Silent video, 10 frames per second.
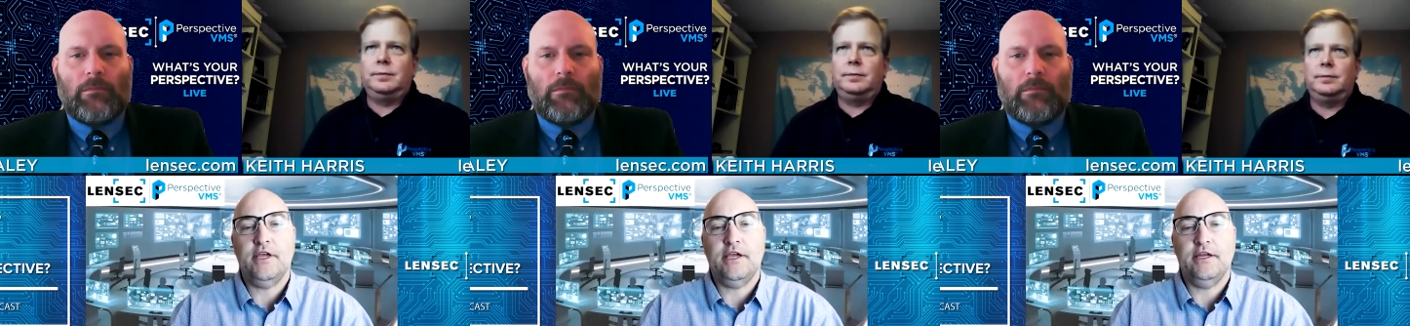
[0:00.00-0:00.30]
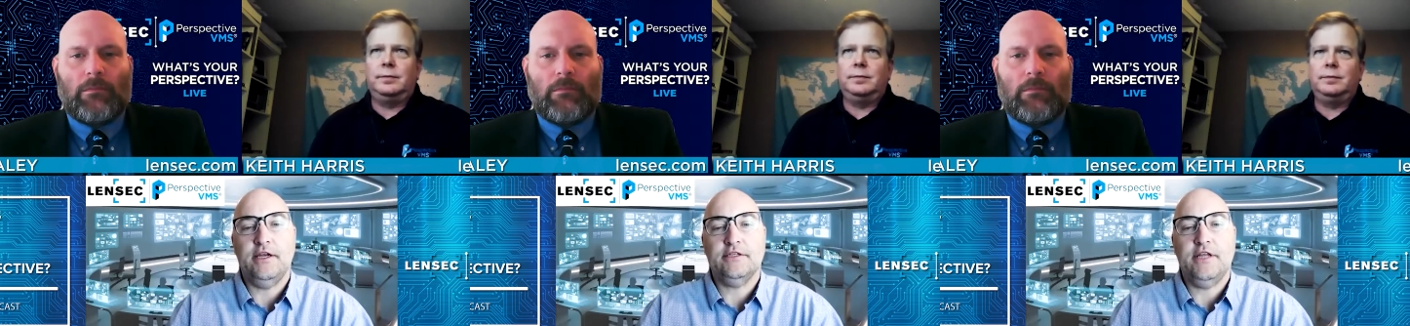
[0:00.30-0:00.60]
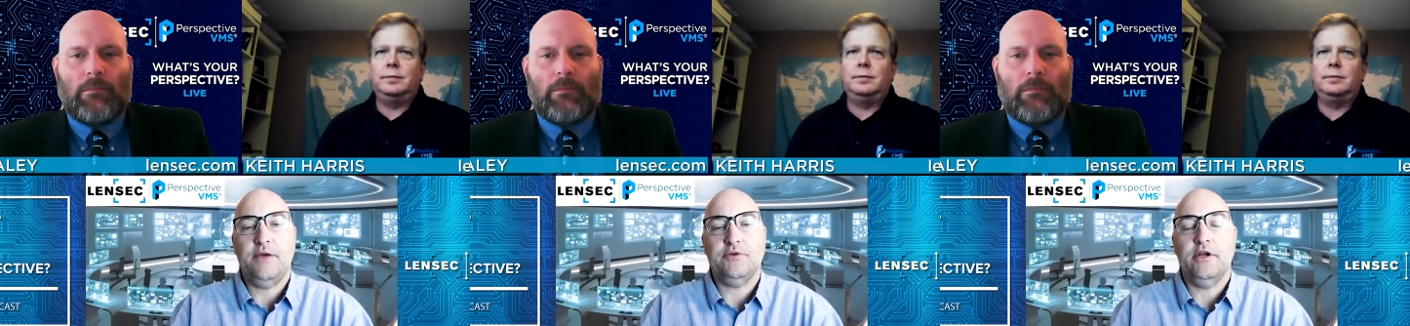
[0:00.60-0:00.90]
Speaker 1: taking a
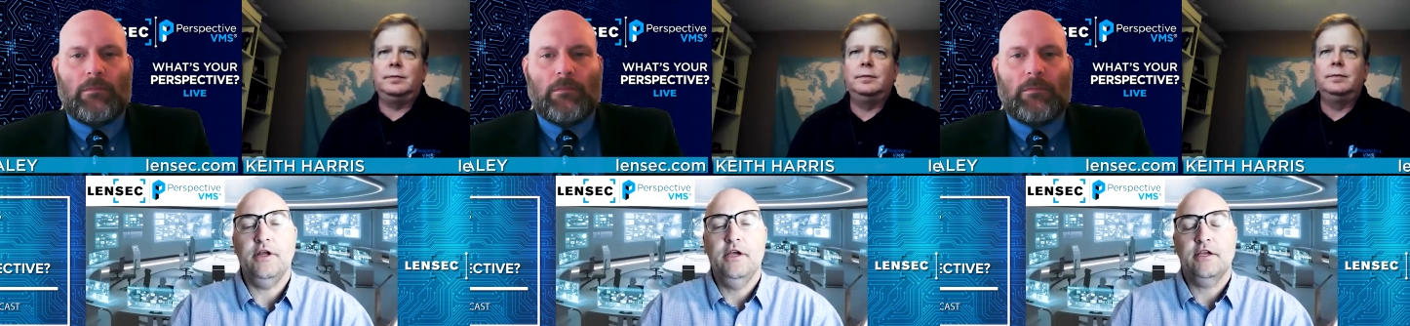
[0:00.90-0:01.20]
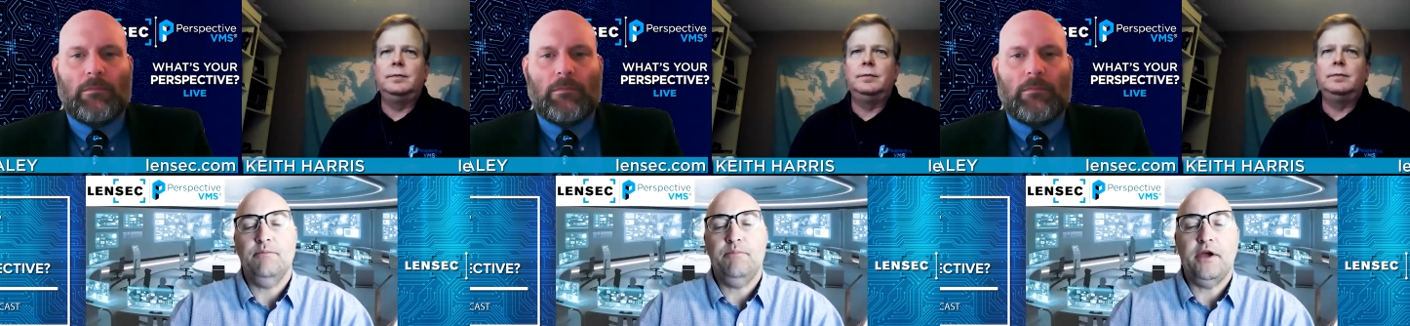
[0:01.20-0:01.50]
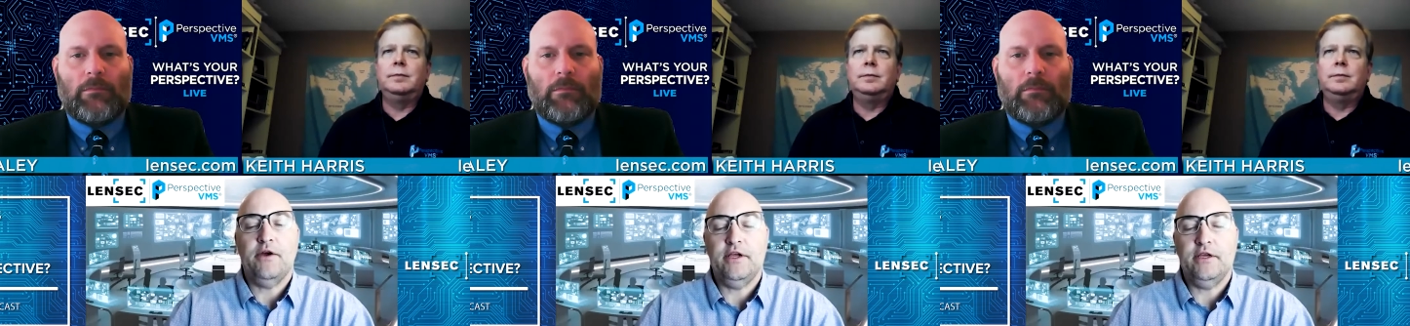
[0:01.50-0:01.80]
snapshot,
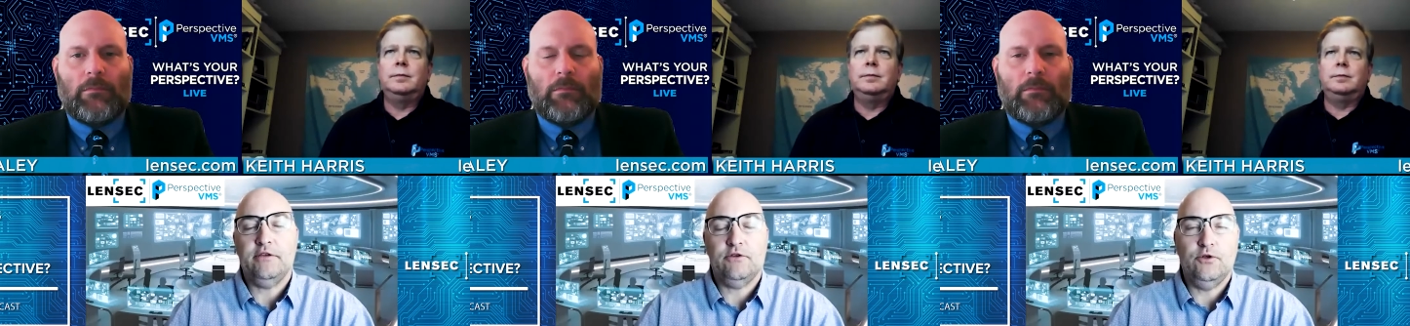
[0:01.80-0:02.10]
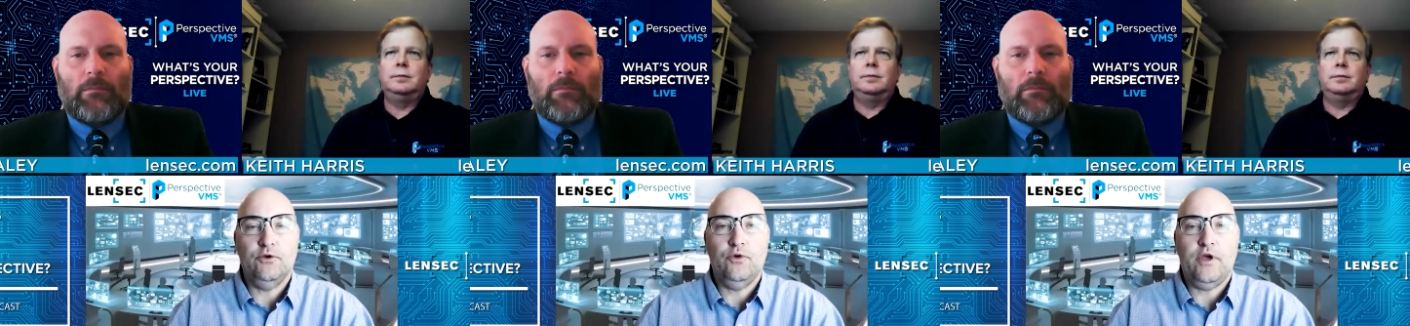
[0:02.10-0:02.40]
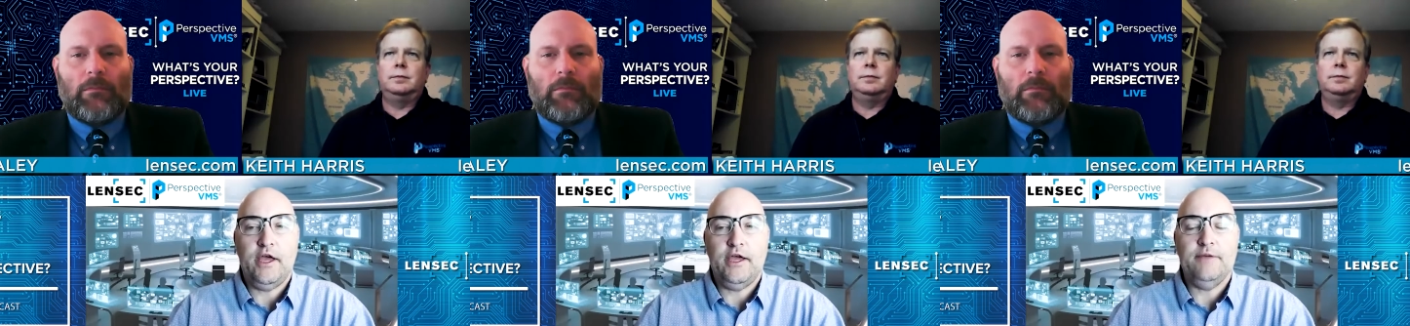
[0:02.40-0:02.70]
comparing it to
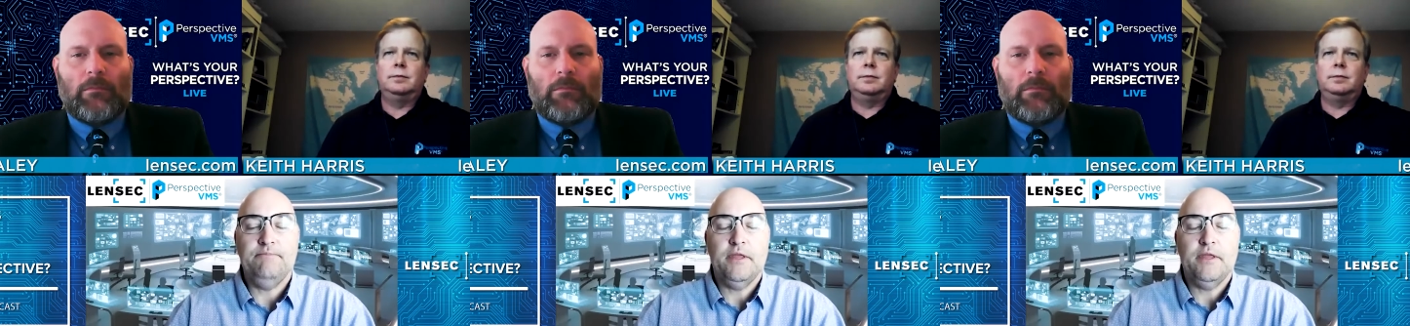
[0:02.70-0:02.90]
a